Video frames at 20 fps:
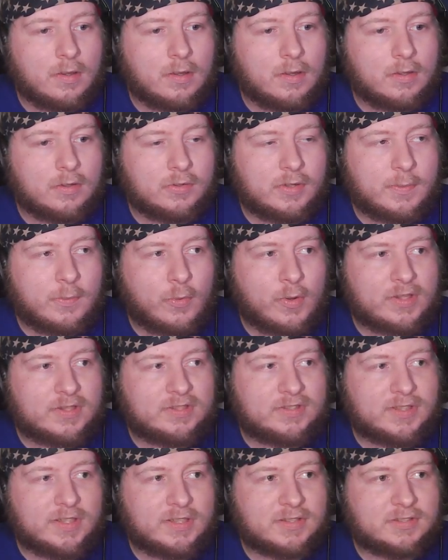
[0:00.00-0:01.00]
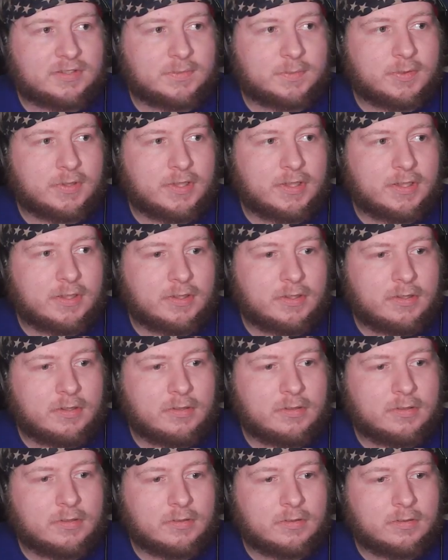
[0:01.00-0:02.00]
3.6 is pretty good.
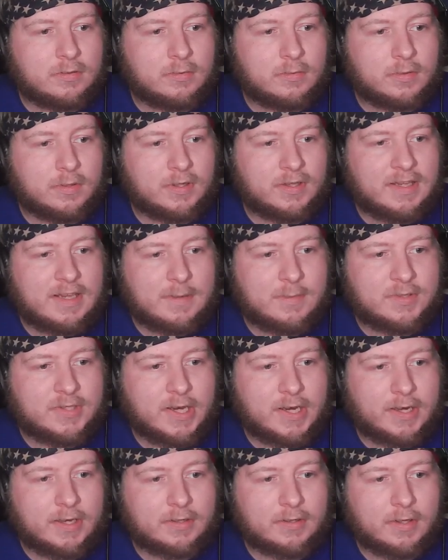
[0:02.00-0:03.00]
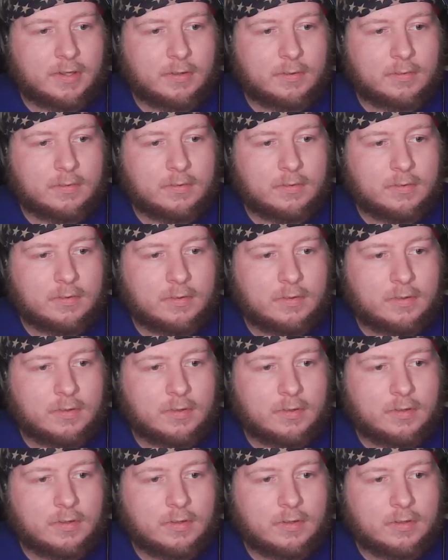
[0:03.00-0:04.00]
We're going to keep checking, though.
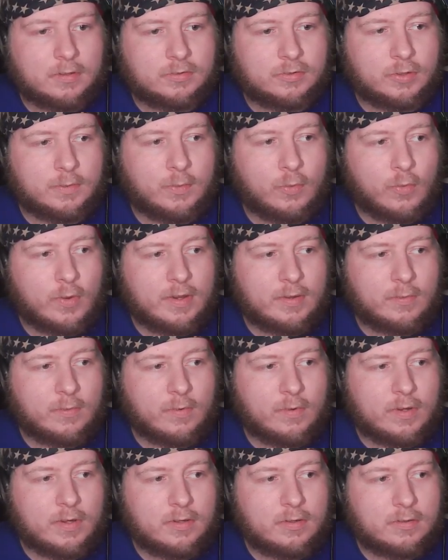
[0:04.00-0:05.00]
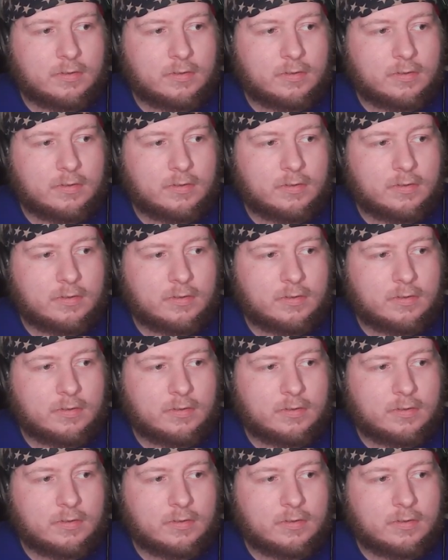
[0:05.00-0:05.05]
2.1.